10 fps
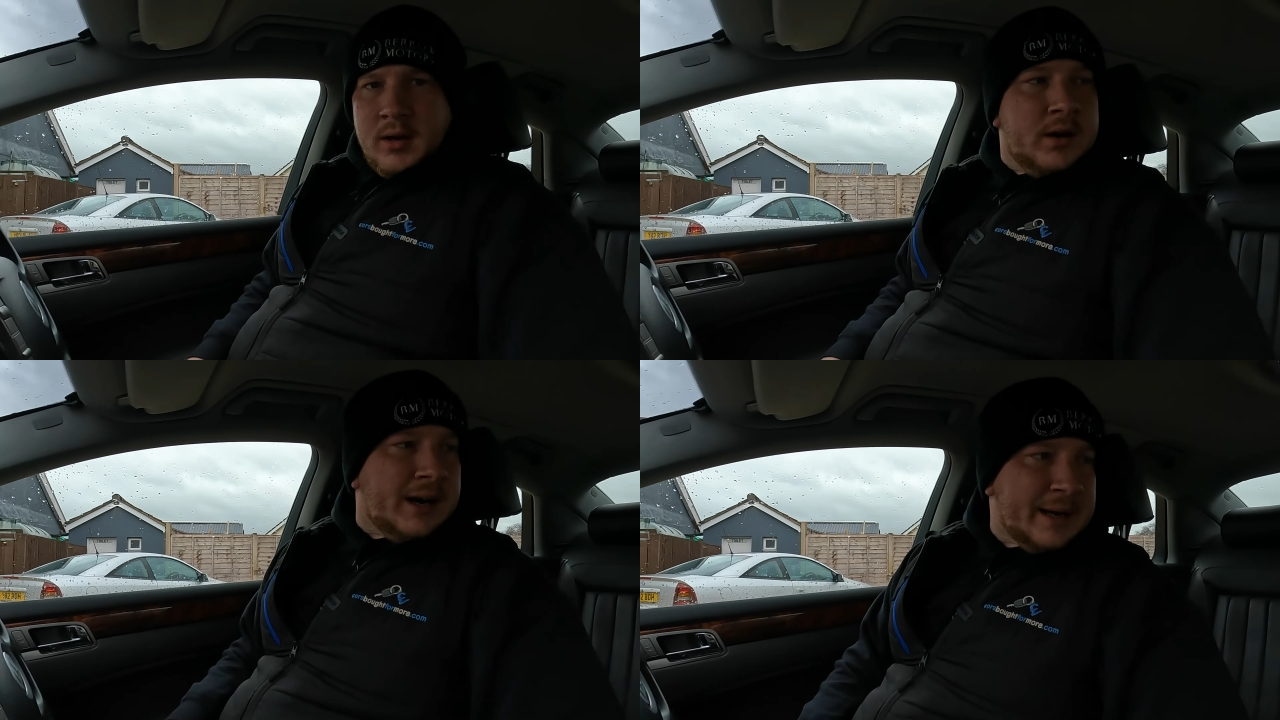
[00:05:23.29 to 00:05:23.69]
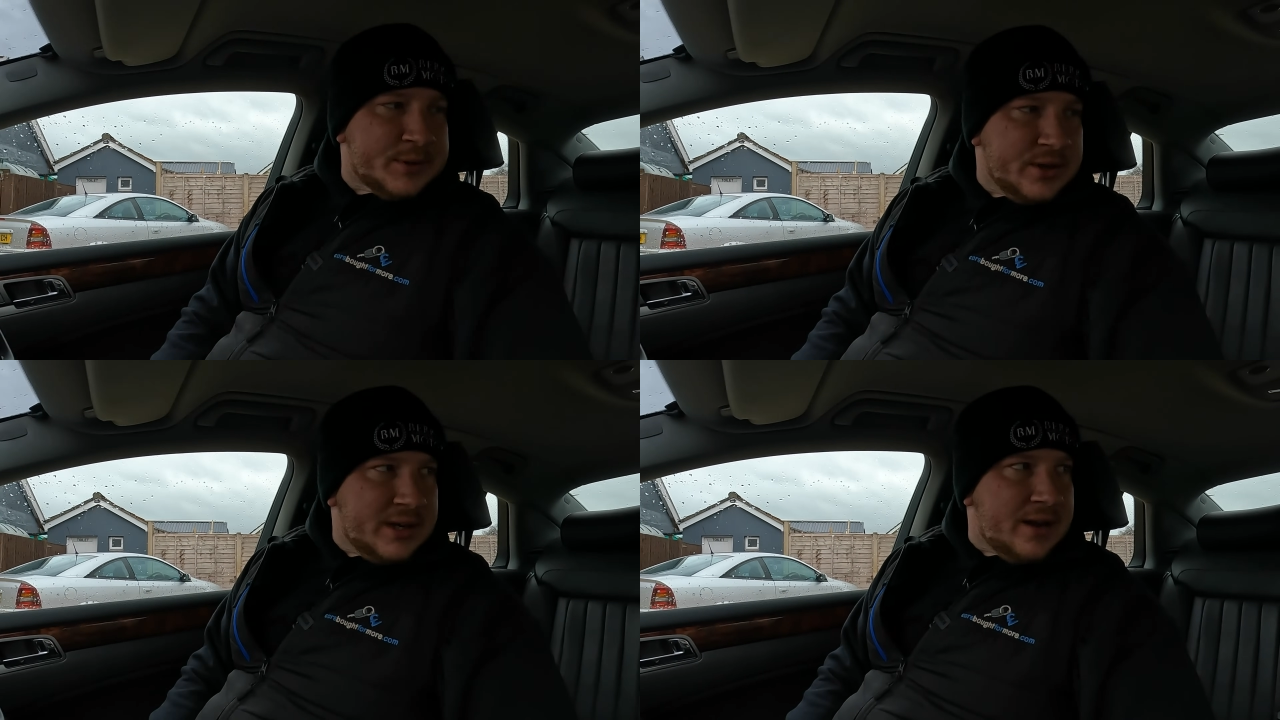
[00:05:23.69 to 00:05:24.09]
I
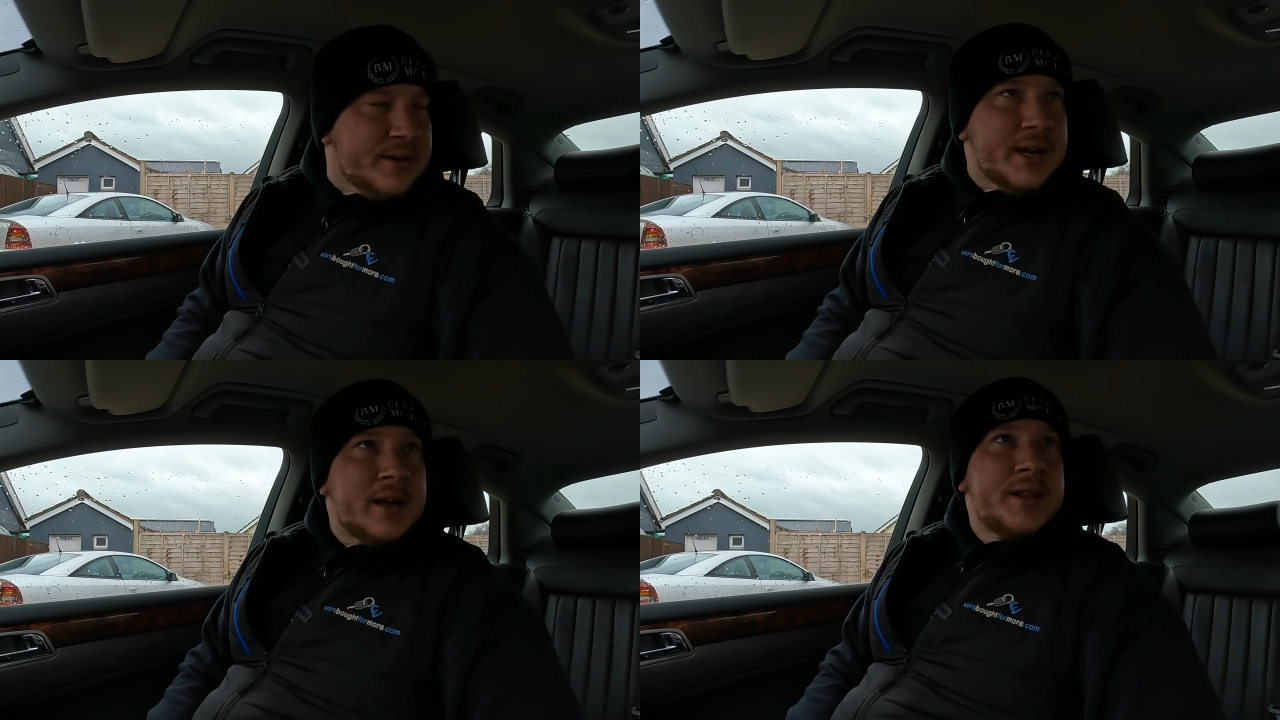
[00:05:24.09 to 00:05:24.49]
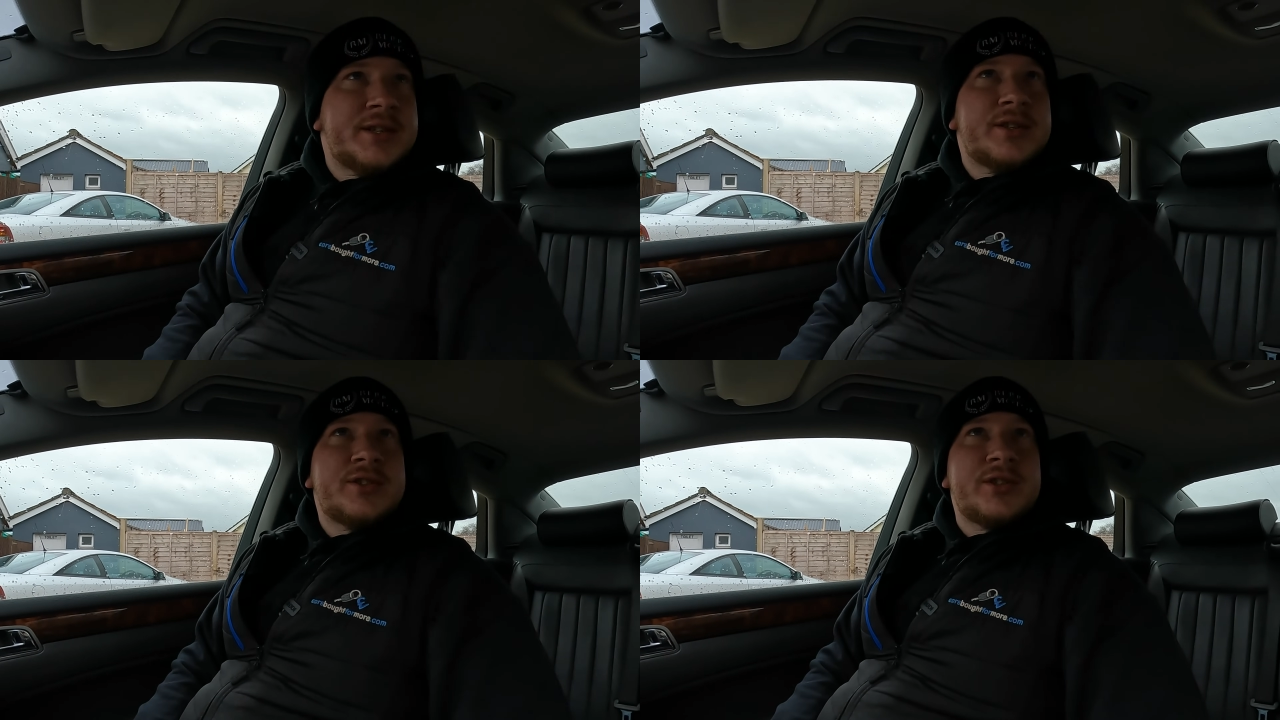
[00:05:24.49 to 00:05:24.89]
absolutely love it in here. This
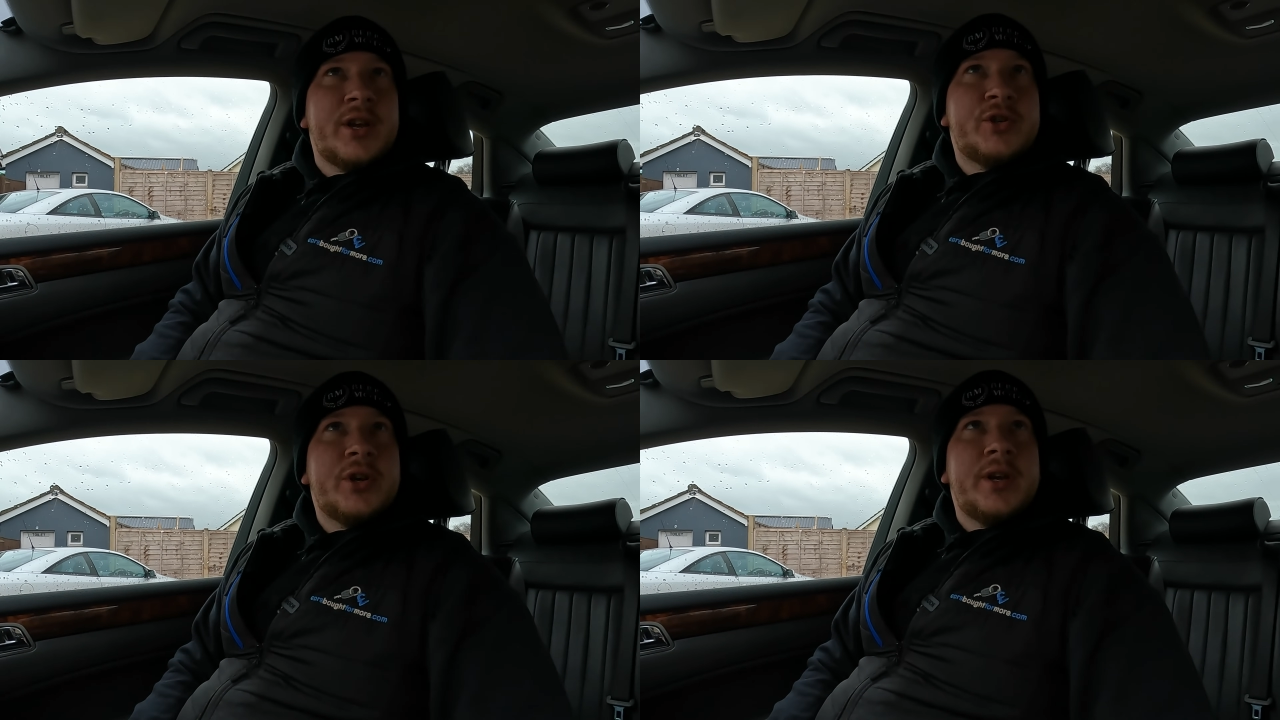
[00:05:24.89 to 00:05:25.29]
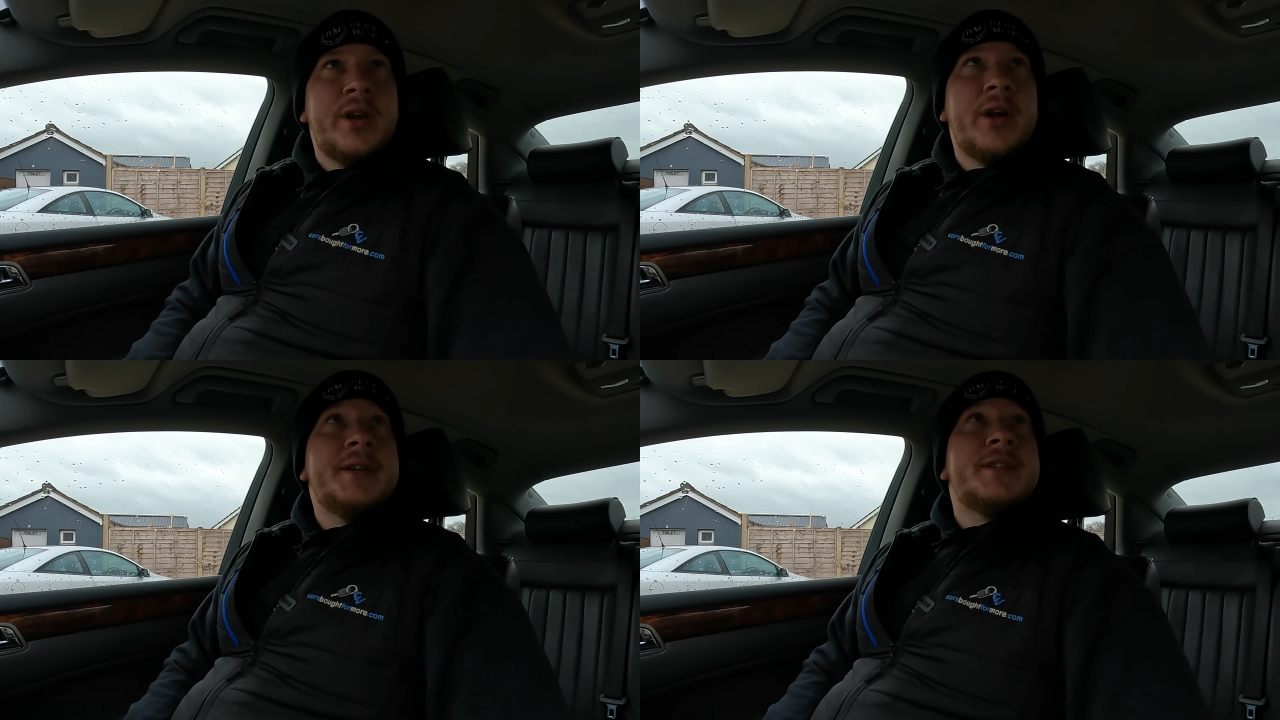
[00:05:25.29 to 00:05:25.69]
is such a
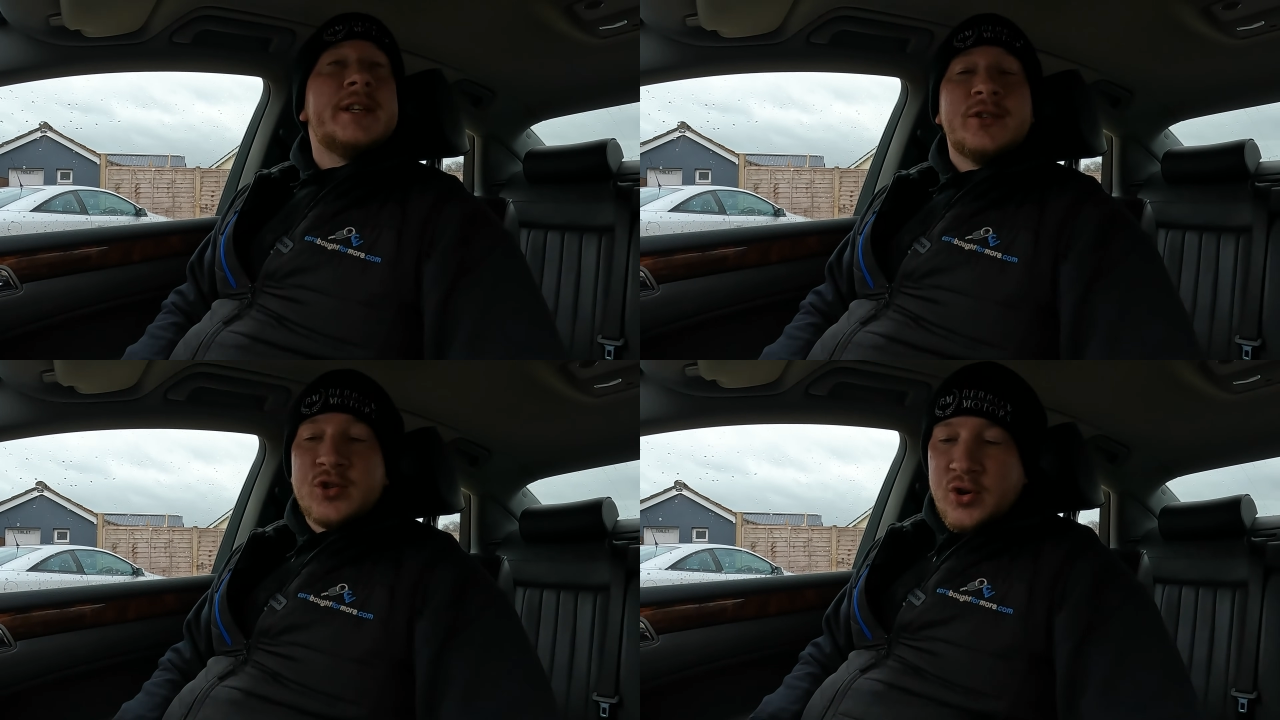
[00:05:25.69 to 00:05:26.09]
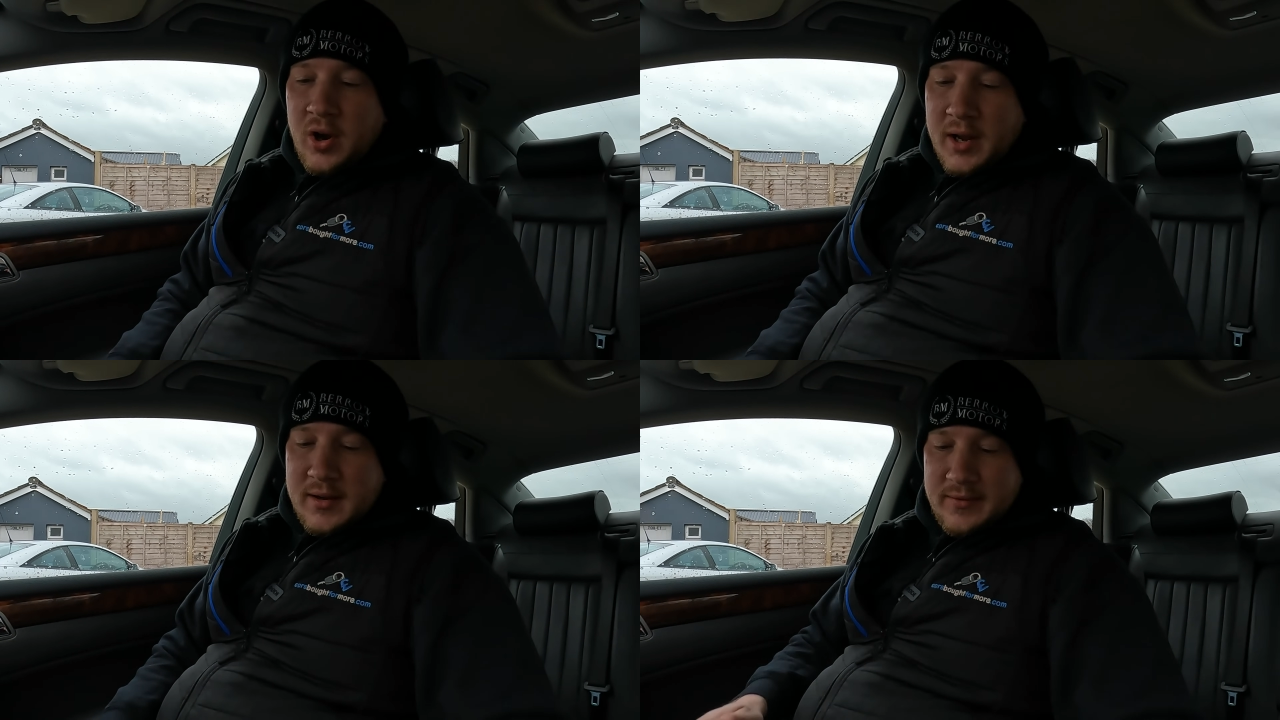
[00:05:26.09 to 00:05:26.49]
nice thing to
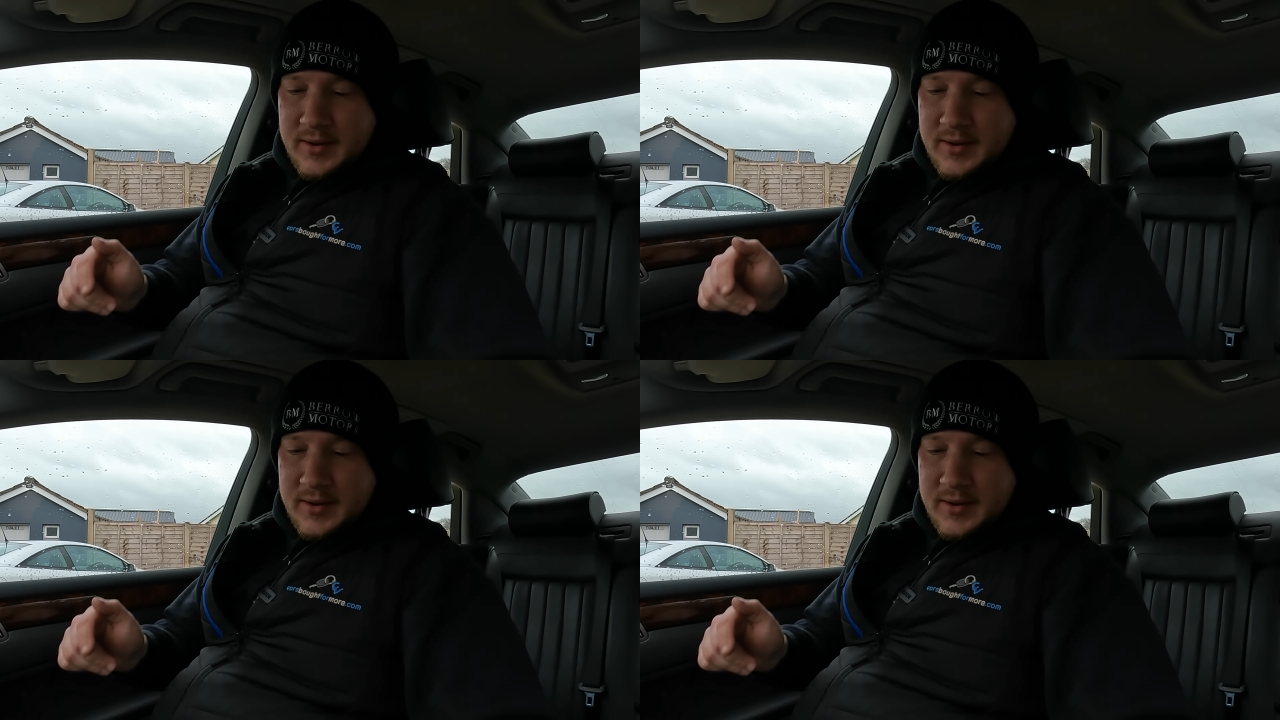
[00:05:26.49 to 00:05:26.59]
drive,